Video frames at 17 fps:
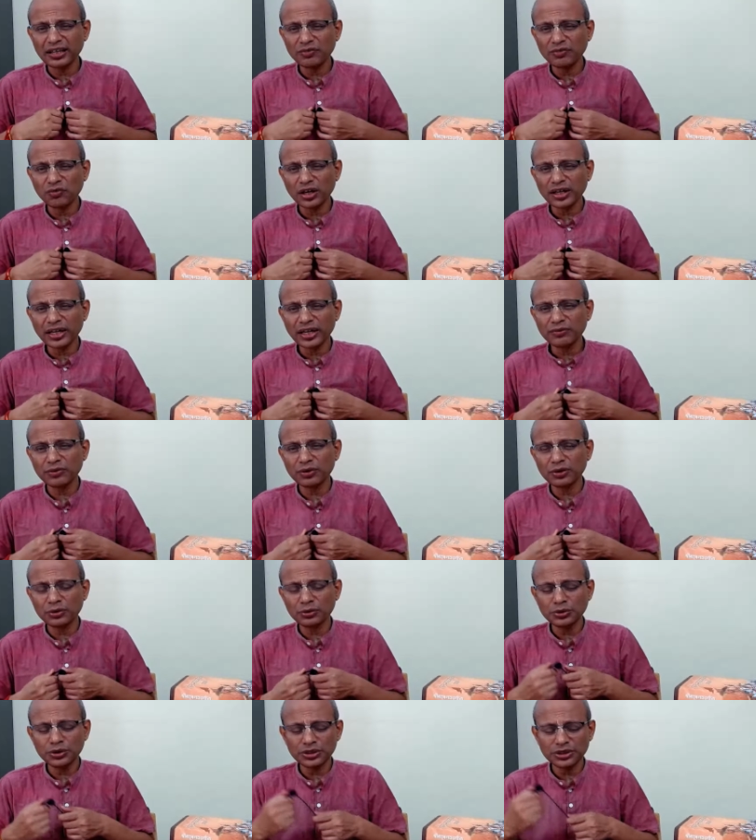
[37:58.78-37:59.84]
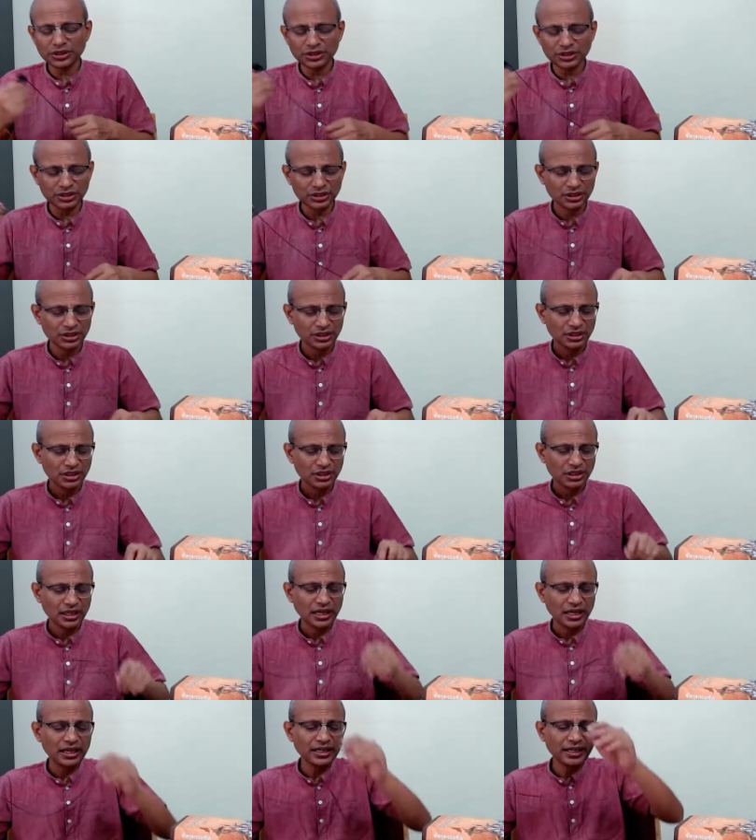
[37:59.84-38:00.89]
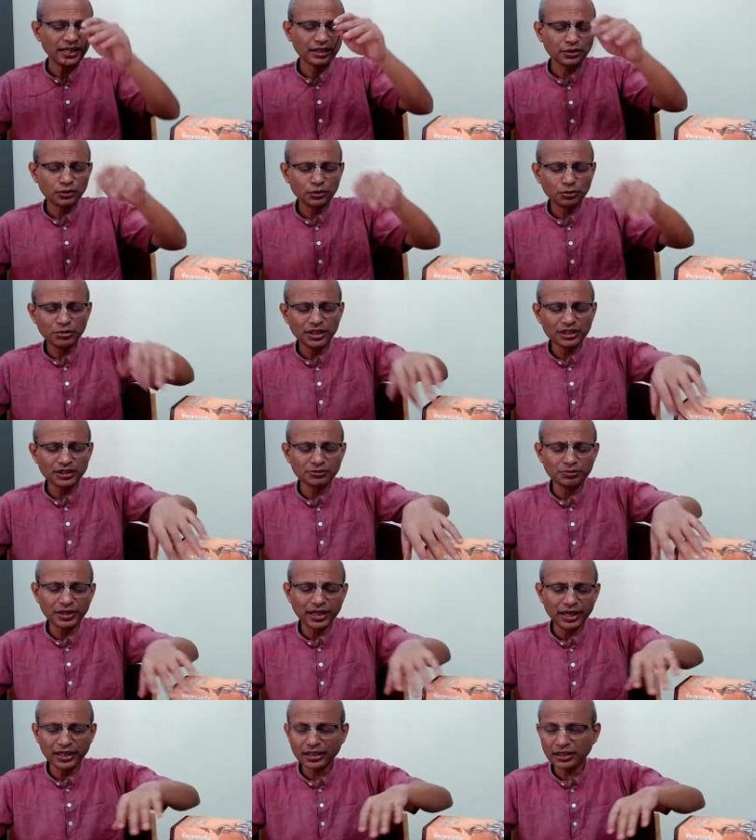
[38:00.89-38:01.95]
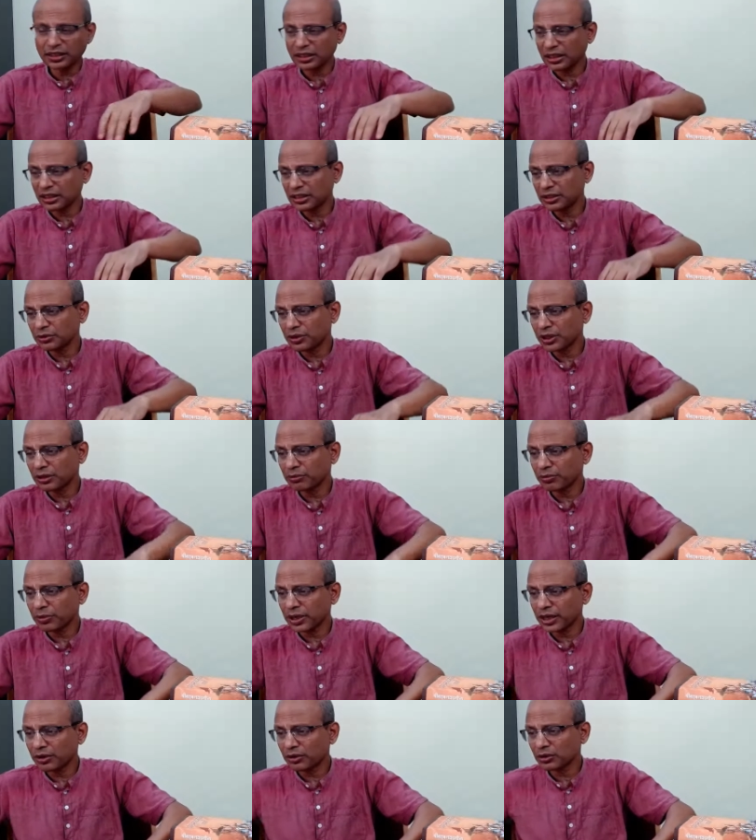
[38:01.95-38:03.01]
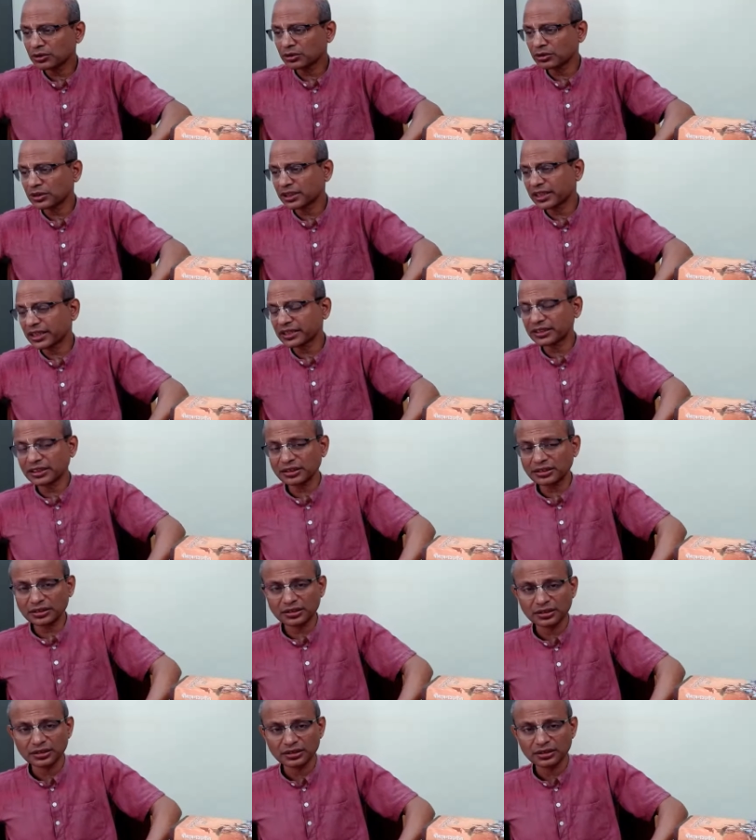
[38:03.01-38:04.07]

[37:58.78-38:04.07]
what I will do is I'll take 2 minutes break, and you can play also the cassette.